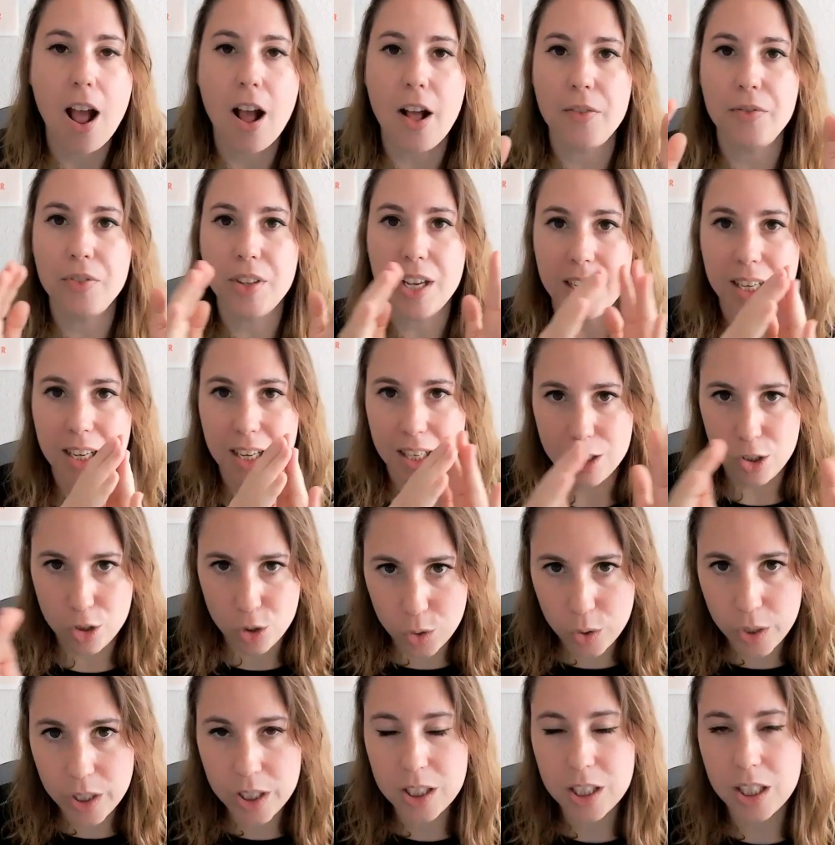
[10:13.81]
And I can
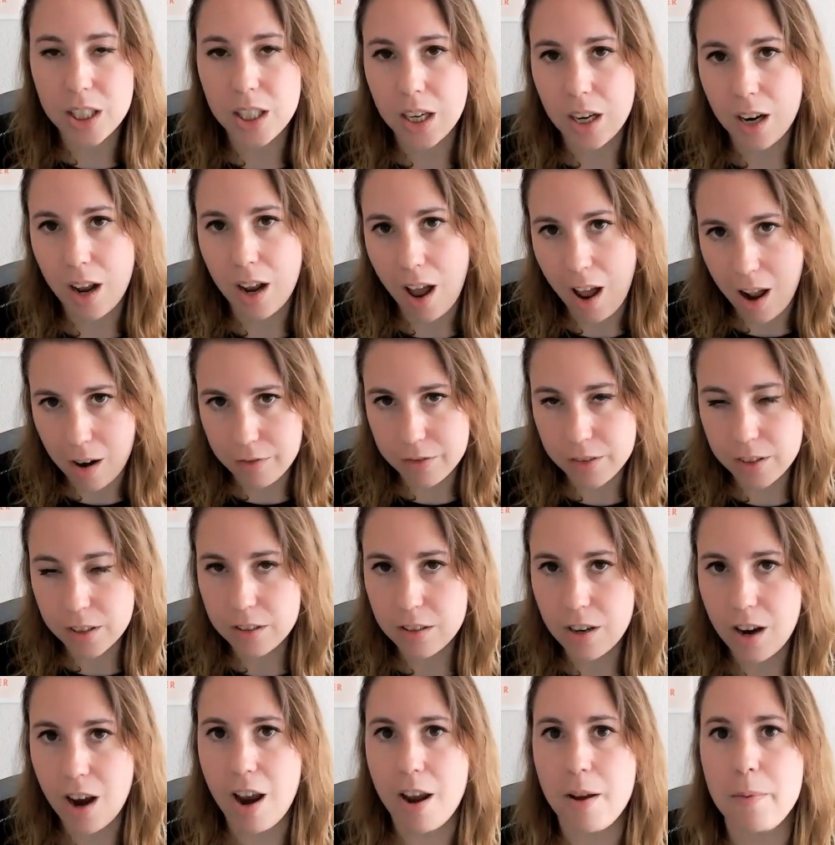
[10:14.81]
do it in half the
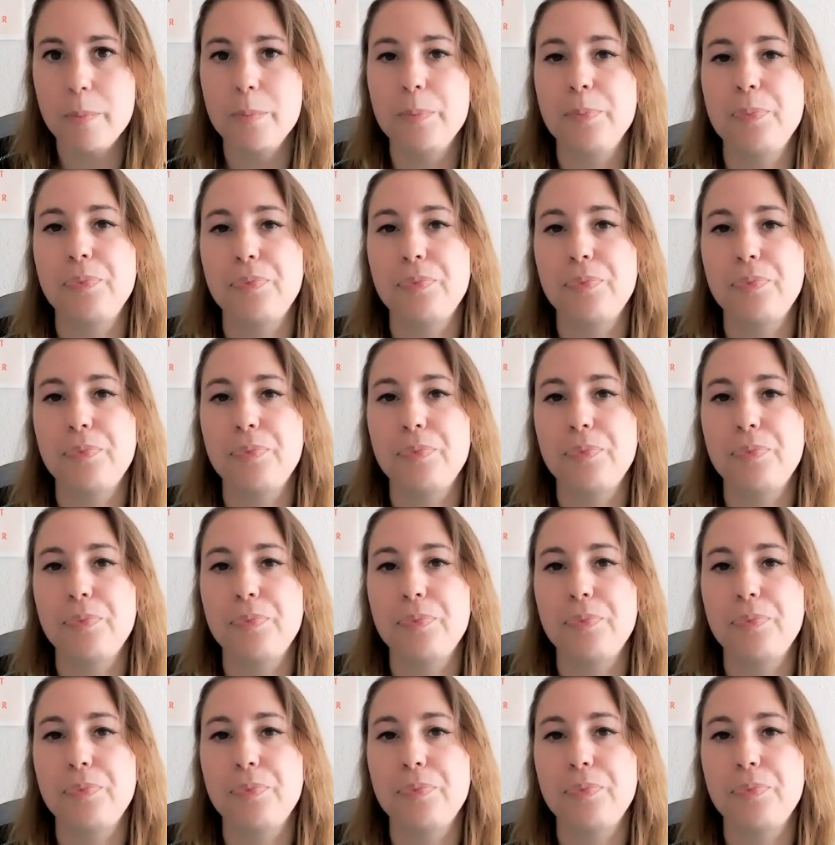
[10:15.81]
time.